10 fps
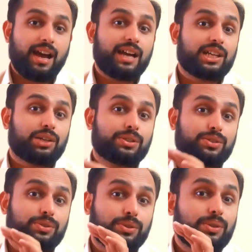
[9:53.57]
I
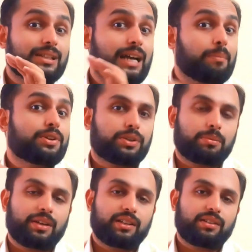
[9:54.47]
request you to comment
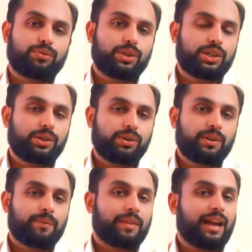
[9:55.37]
on my video
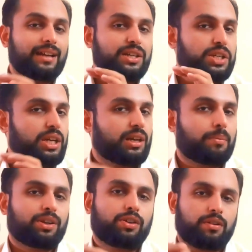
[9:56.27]
and share
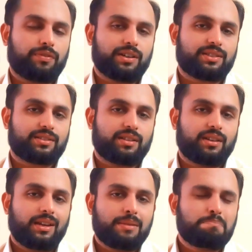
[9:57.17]
among your friends.
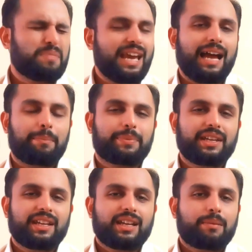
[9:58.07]
Be
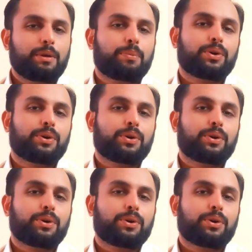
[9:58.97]
happy, we